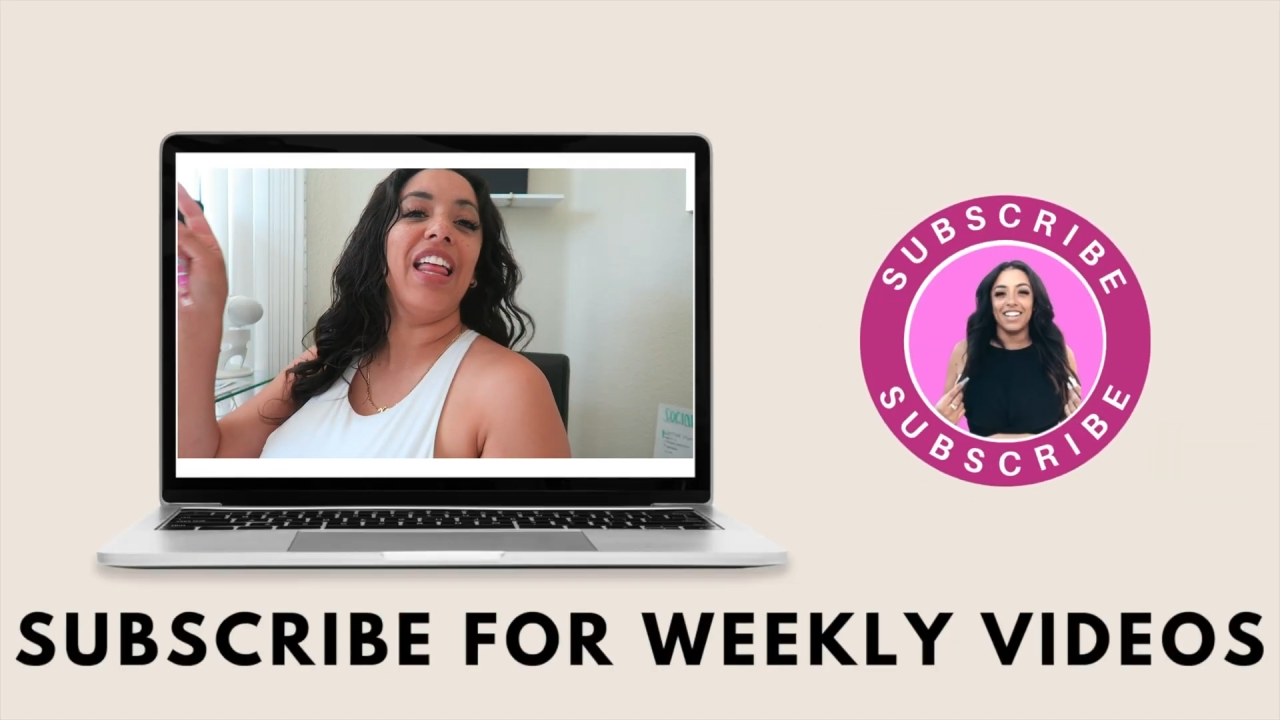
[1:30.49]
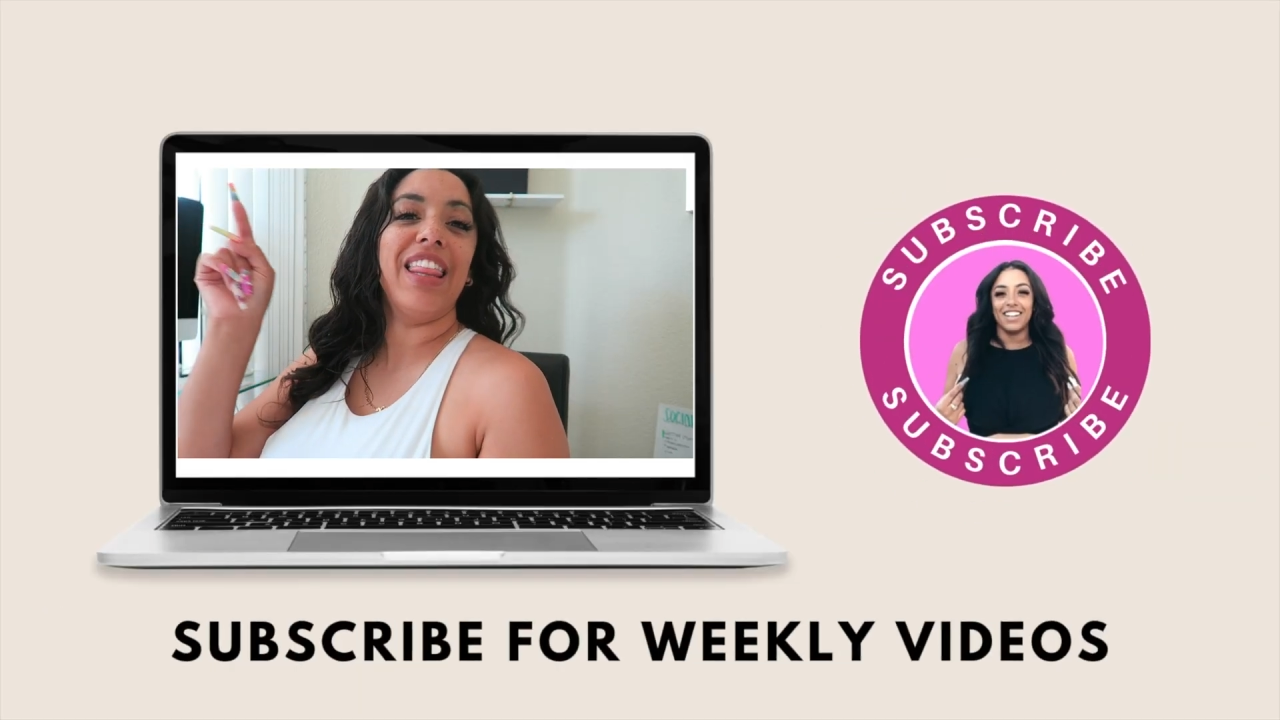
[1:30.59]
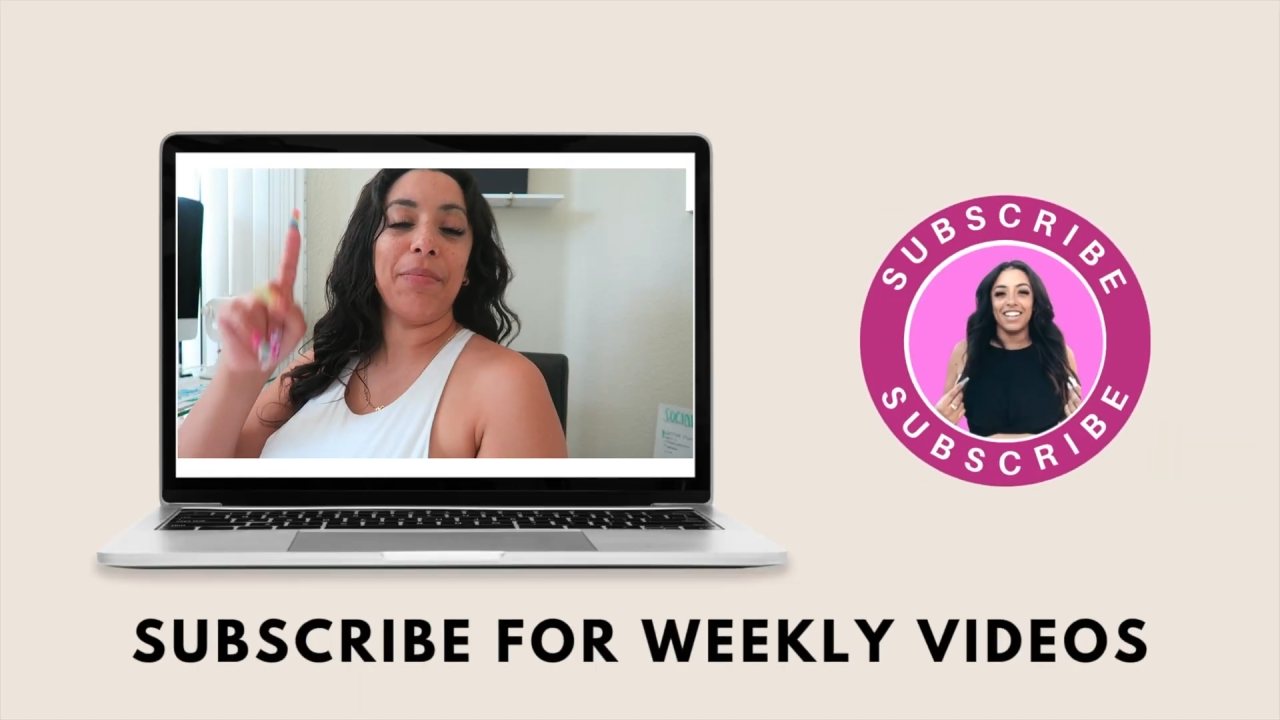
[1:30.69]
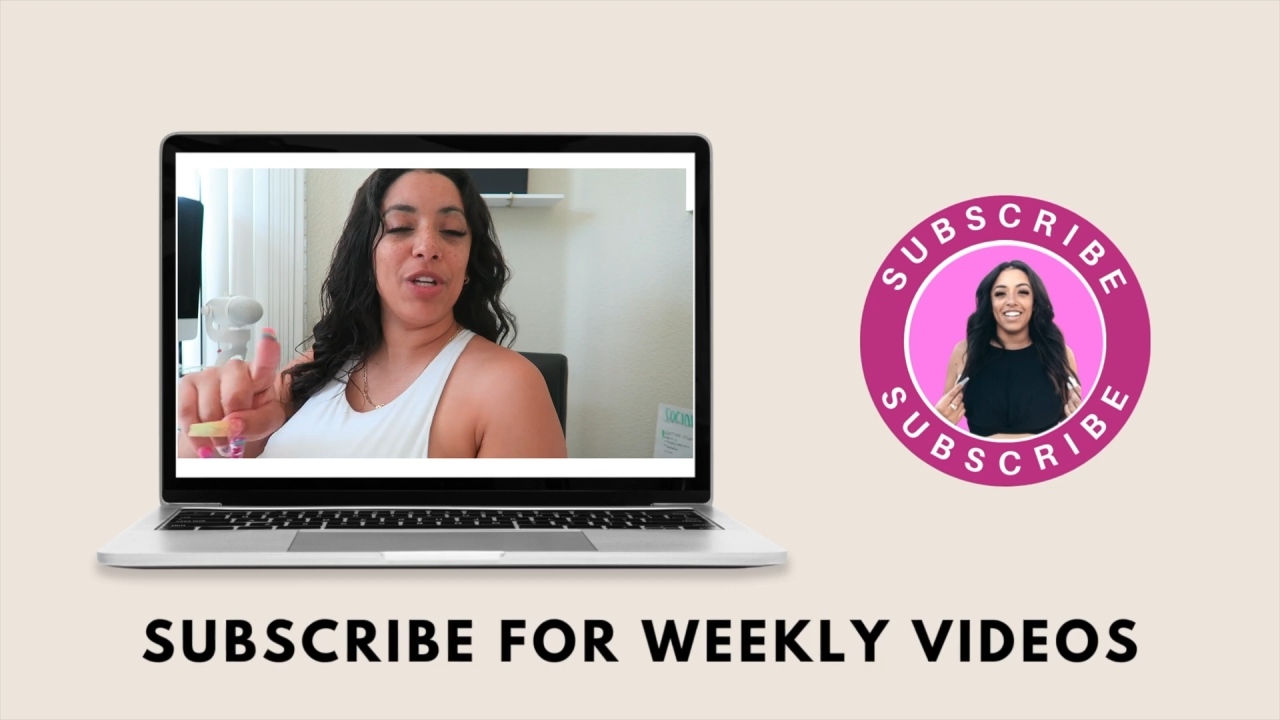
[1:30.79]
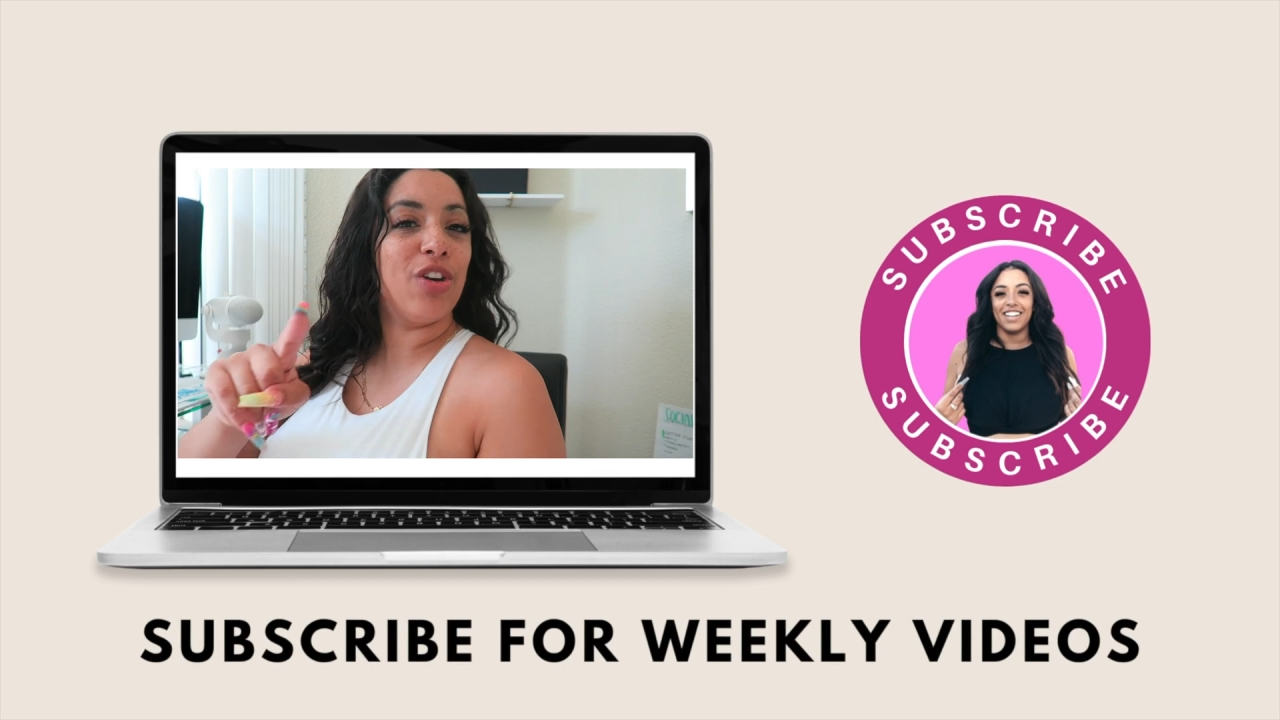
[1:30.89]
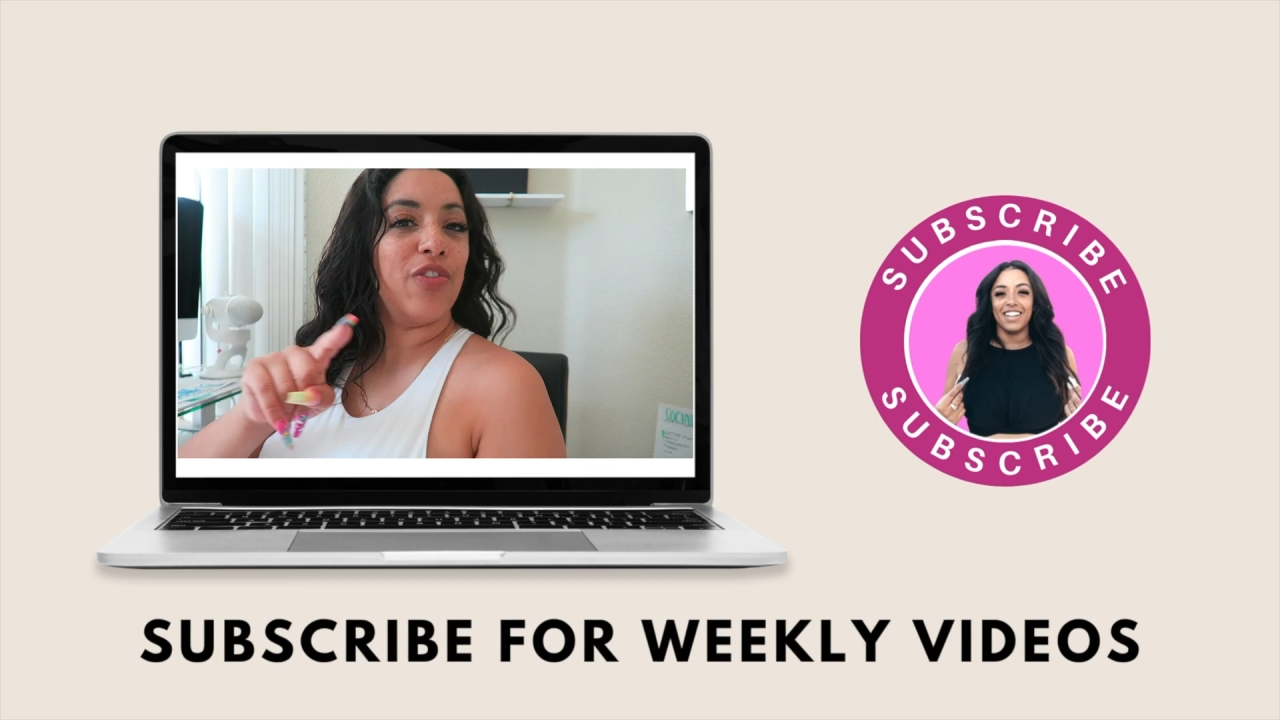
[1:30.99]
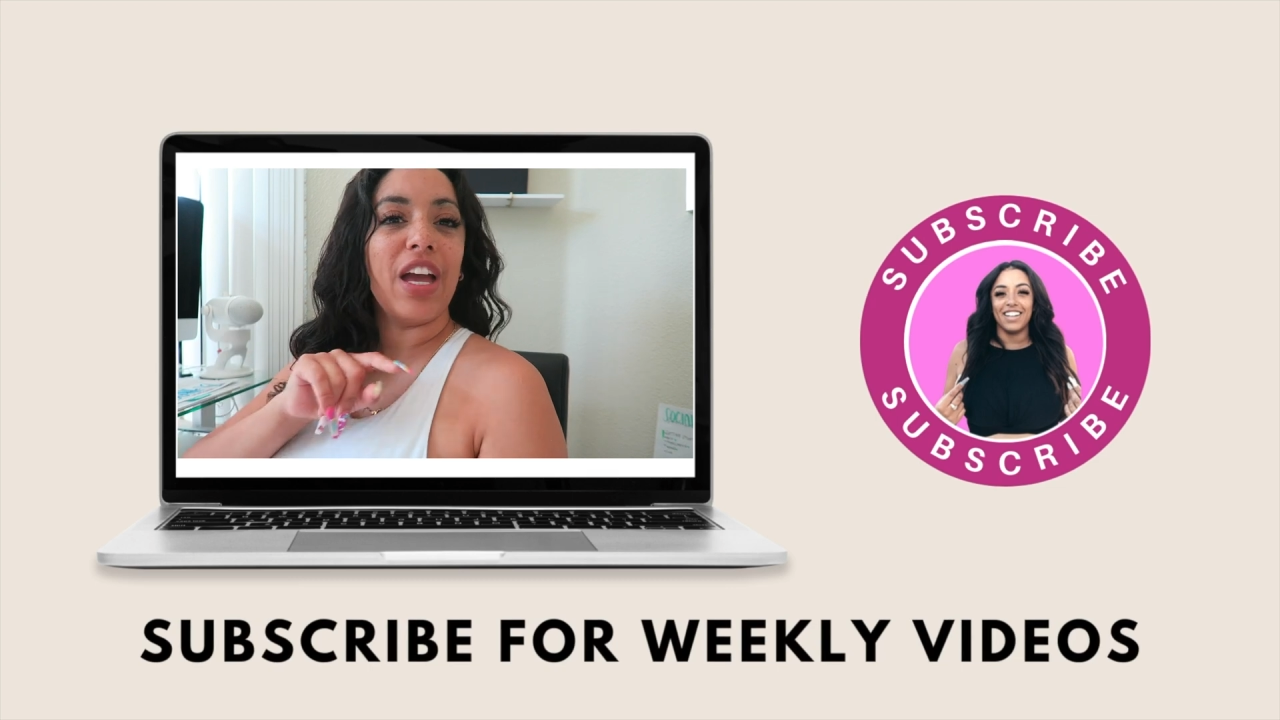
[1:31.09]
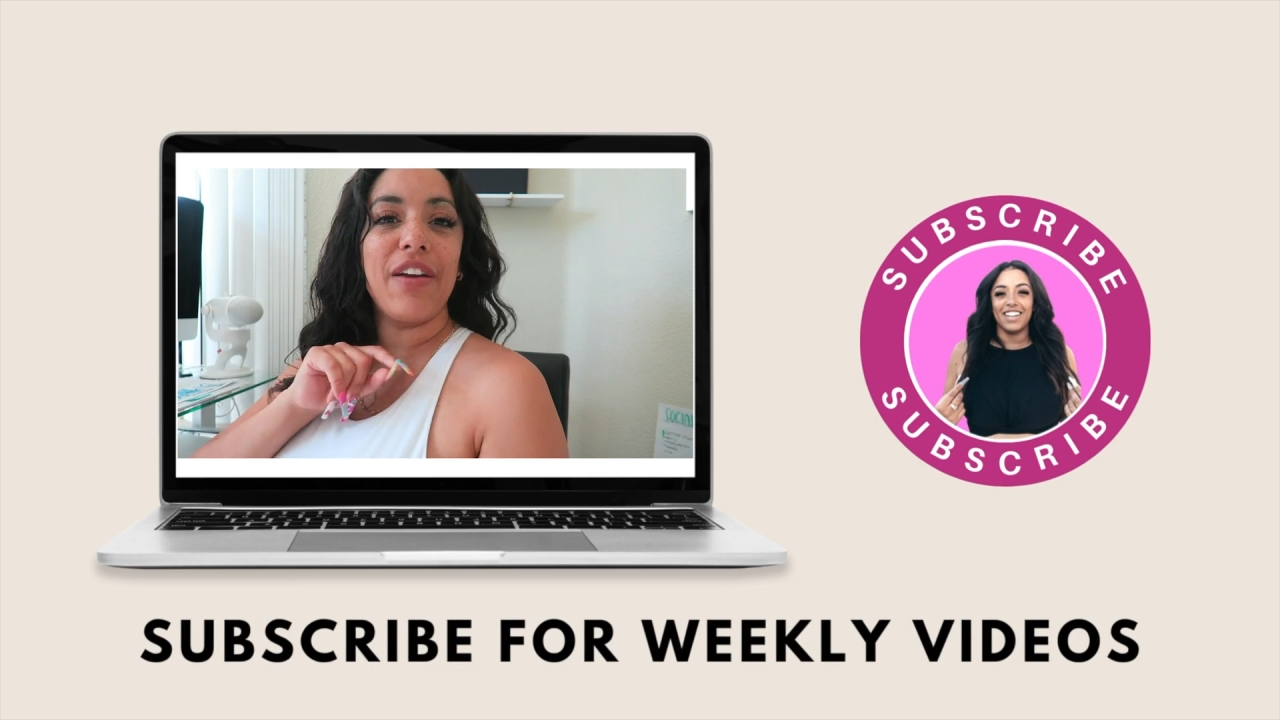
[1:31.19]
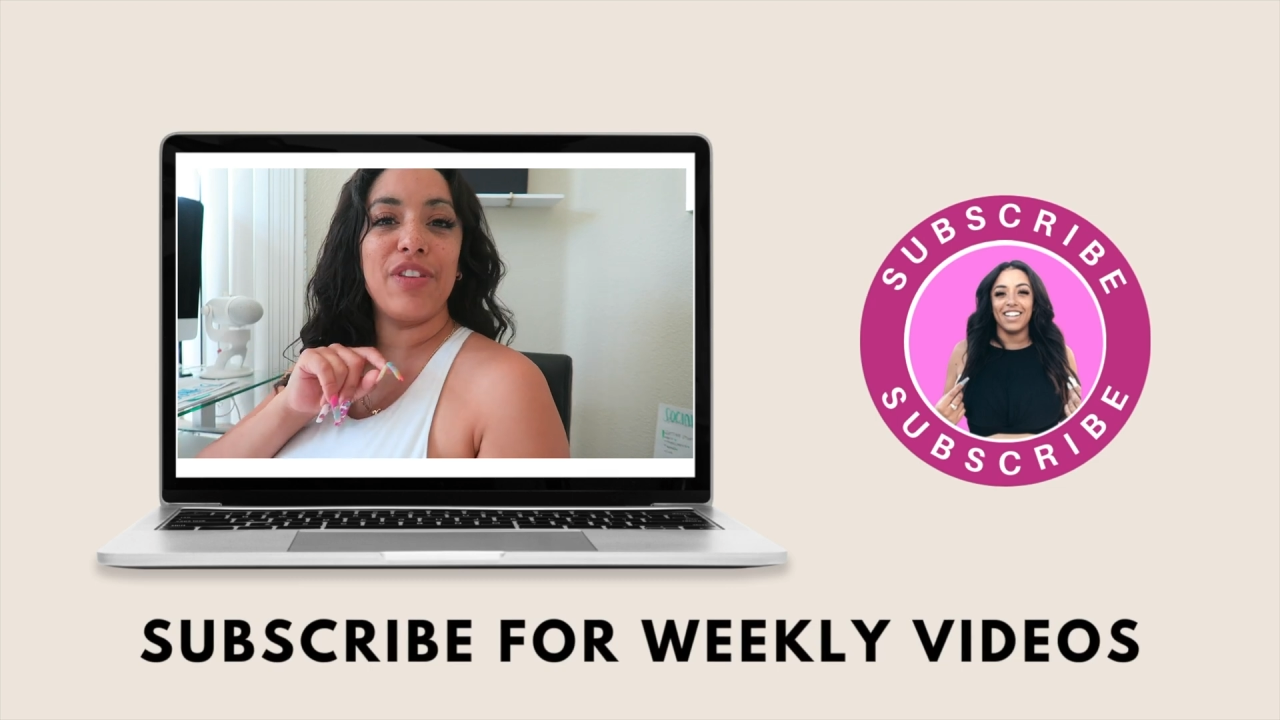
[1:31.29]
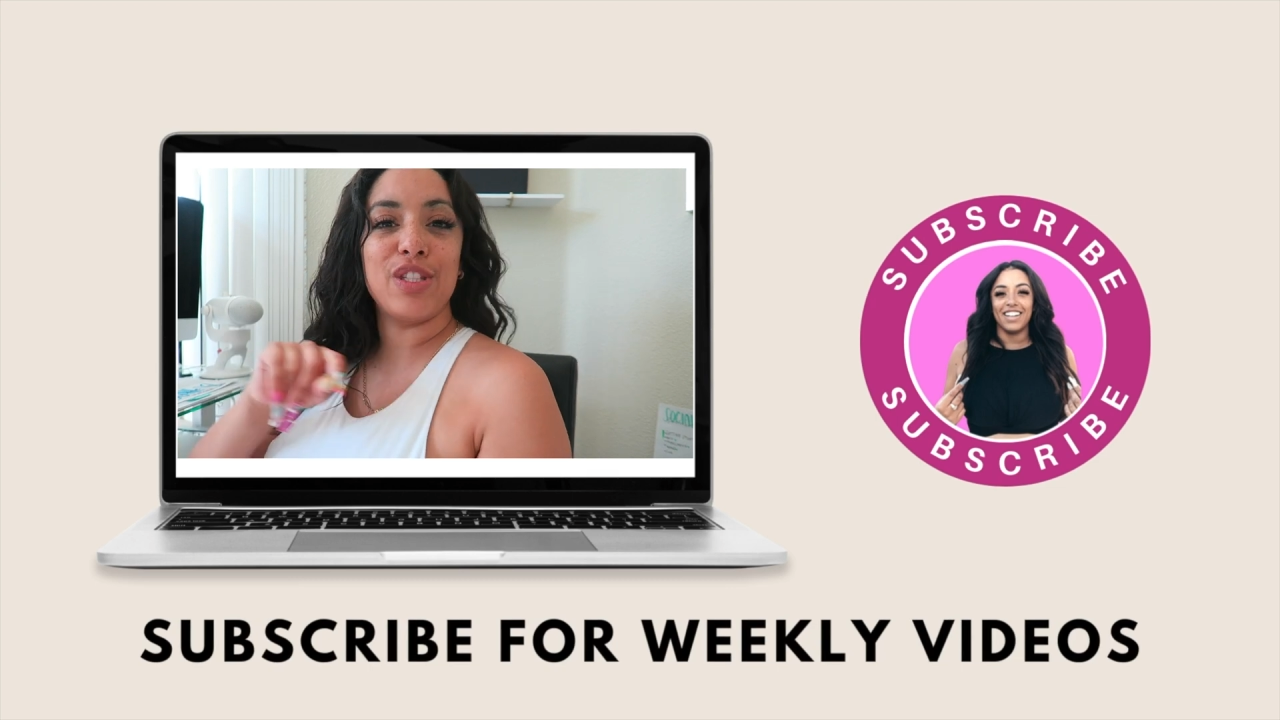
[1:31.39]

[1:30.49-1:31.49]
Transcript: Let me know if you have